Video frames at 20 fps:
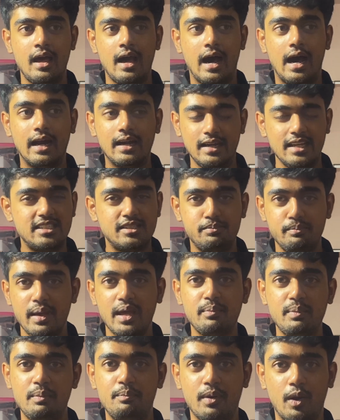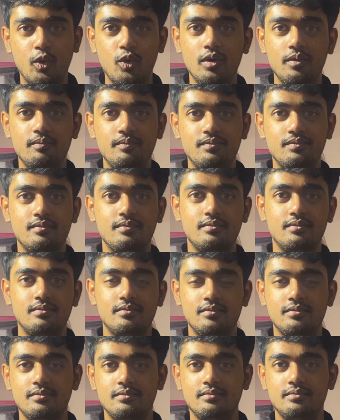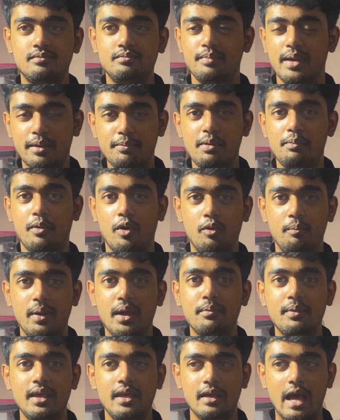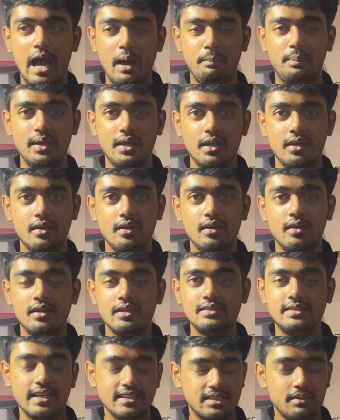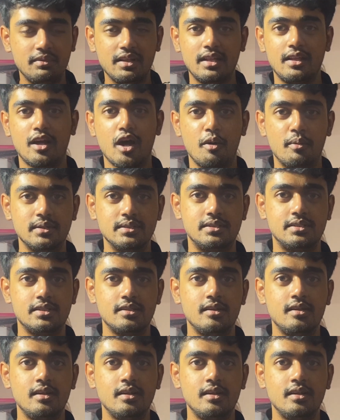At least make me proud. Make me proud. Make me happy. Say something in the comments.